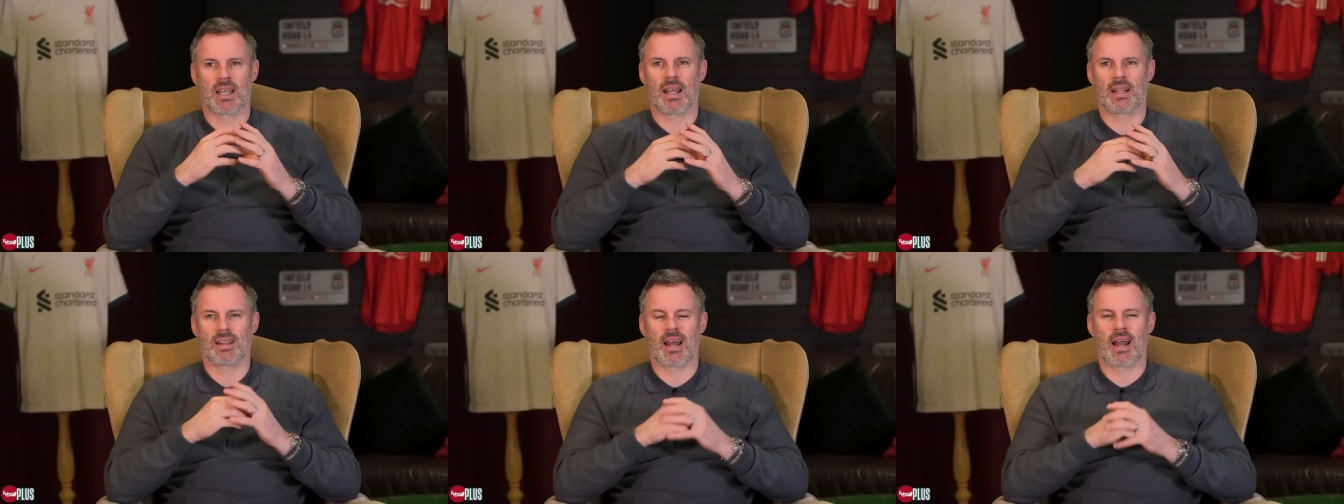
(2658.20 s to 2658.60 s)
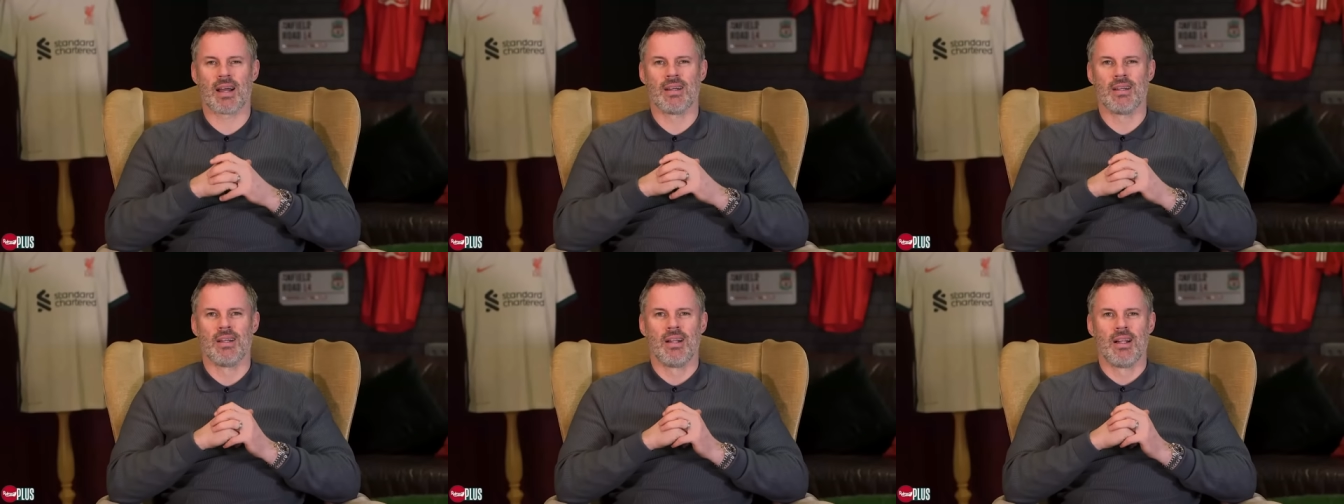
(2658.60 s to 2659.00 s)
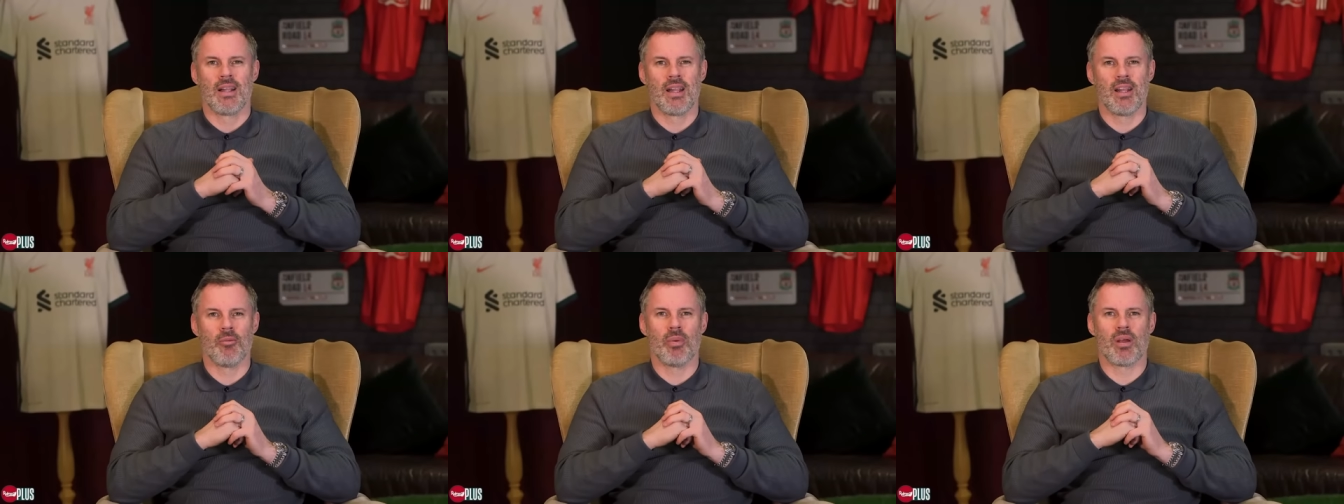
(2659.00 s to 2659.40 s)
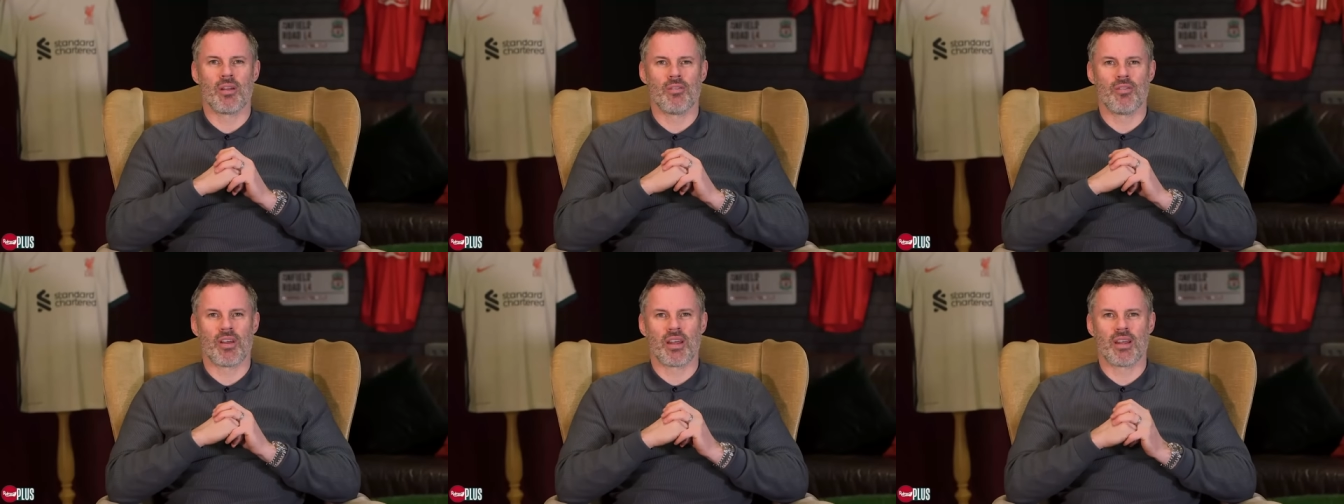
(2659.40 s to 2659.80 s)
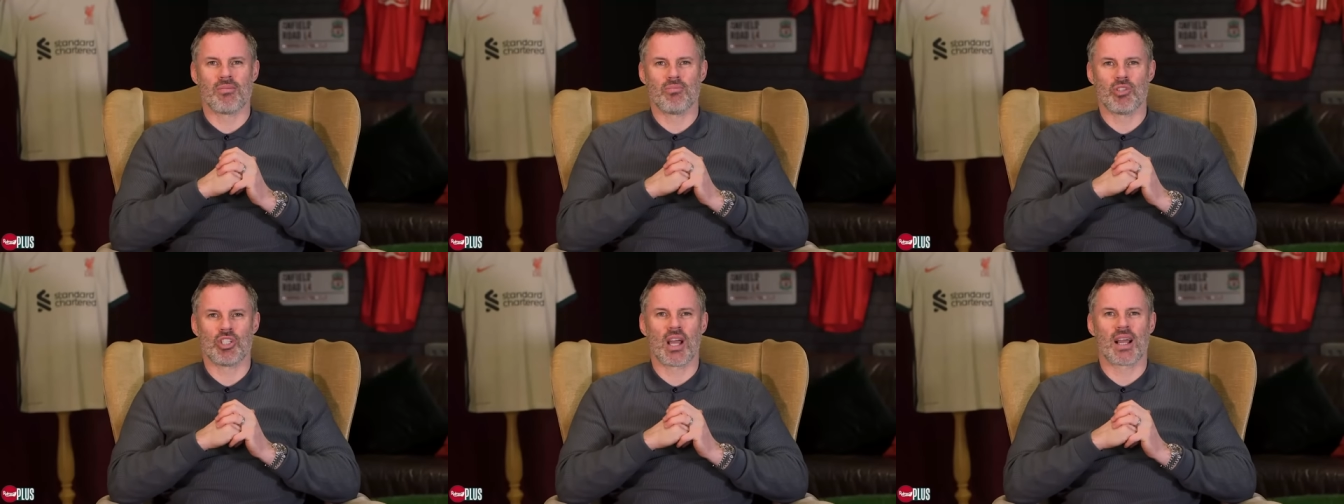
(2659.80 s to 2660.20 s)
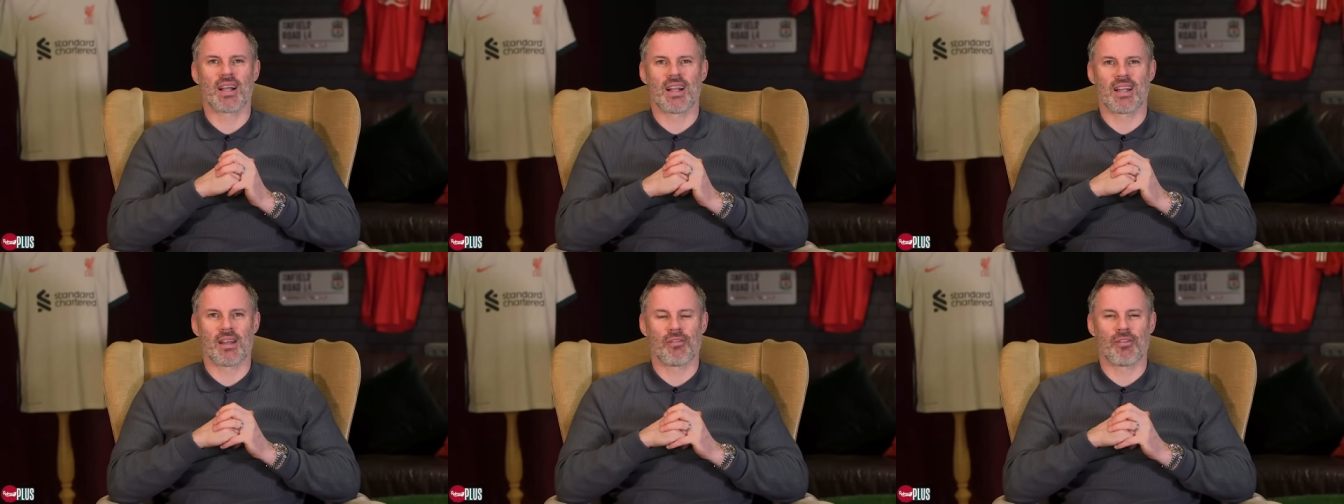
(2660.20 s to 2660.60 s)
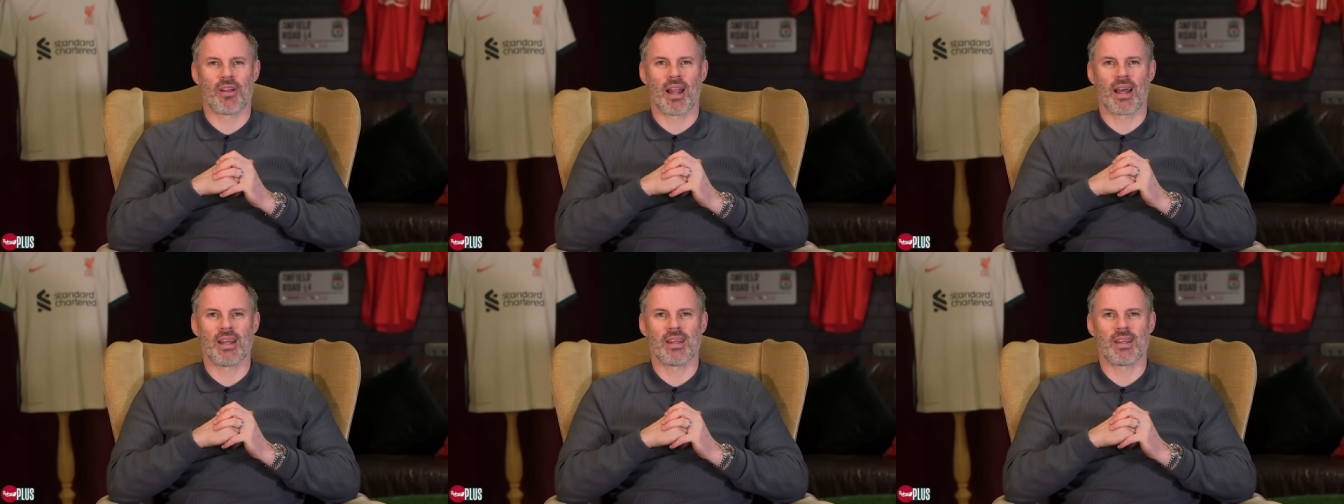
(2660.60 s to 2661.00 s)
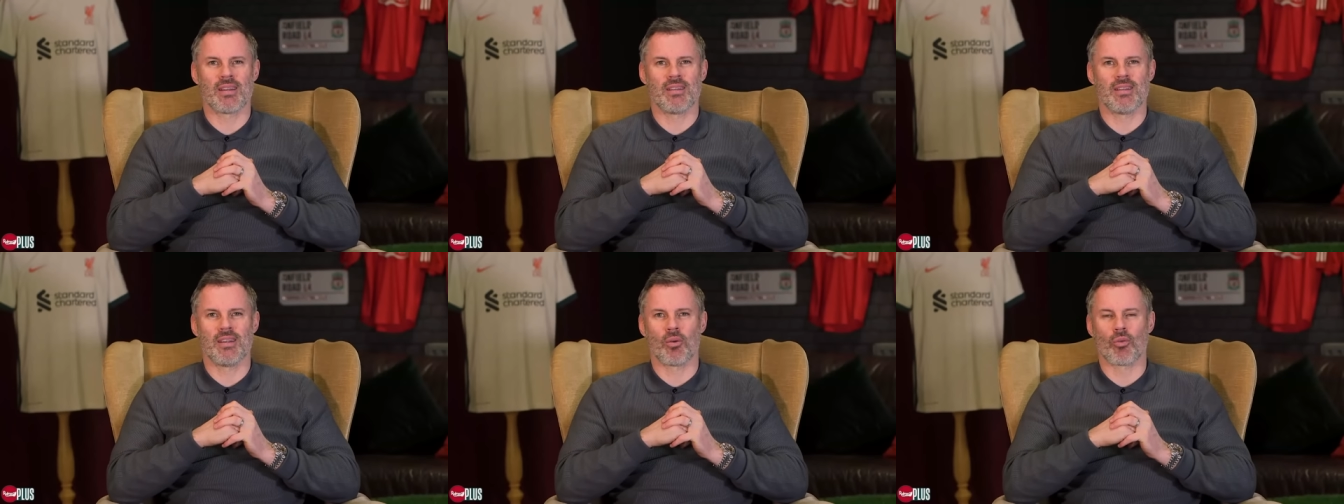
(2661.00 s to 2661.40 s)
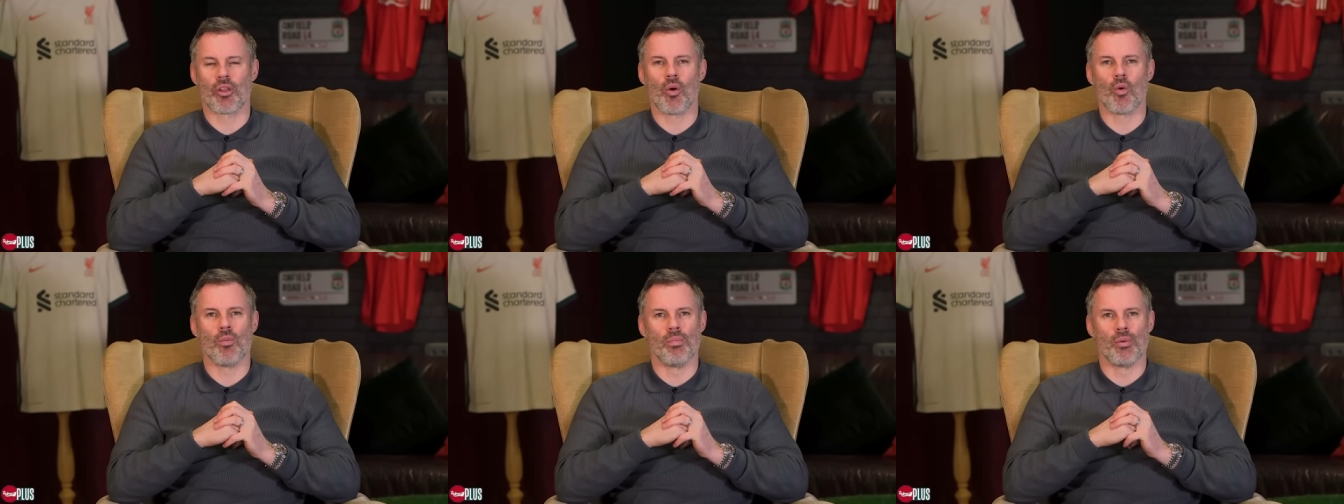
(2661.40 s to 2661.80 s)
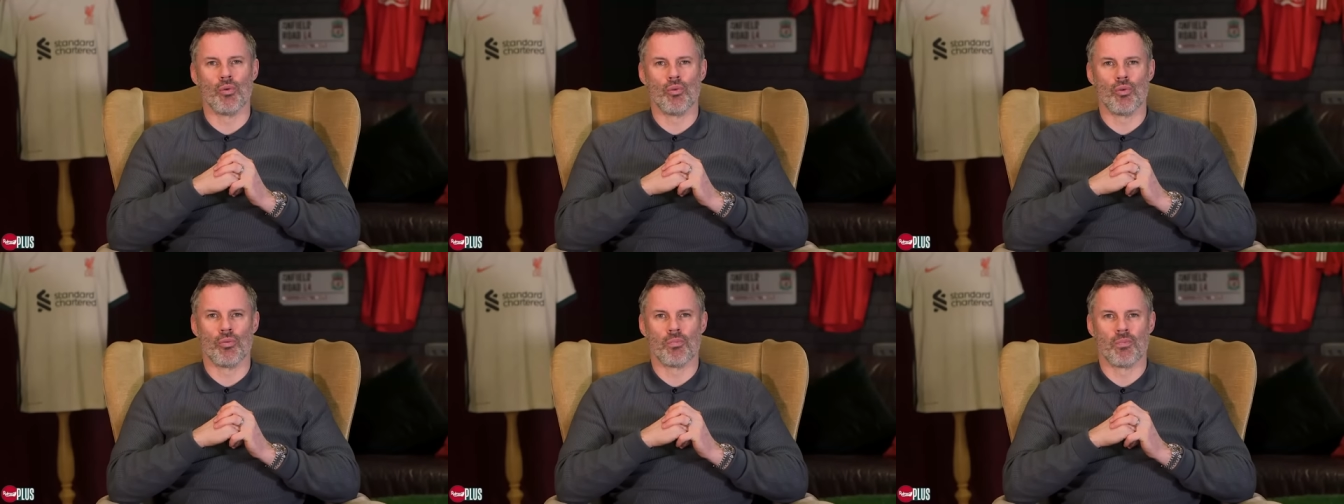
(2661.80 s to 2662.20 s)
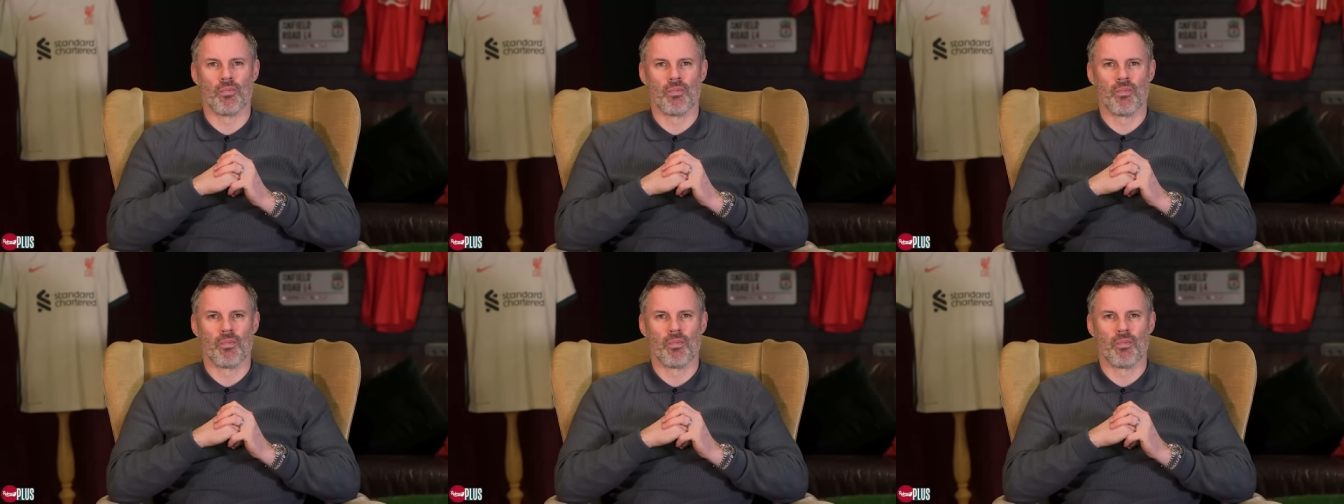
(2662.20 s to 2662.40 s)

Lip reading: to get that little bit of Shankly, if you like, and, you know, the old boot room.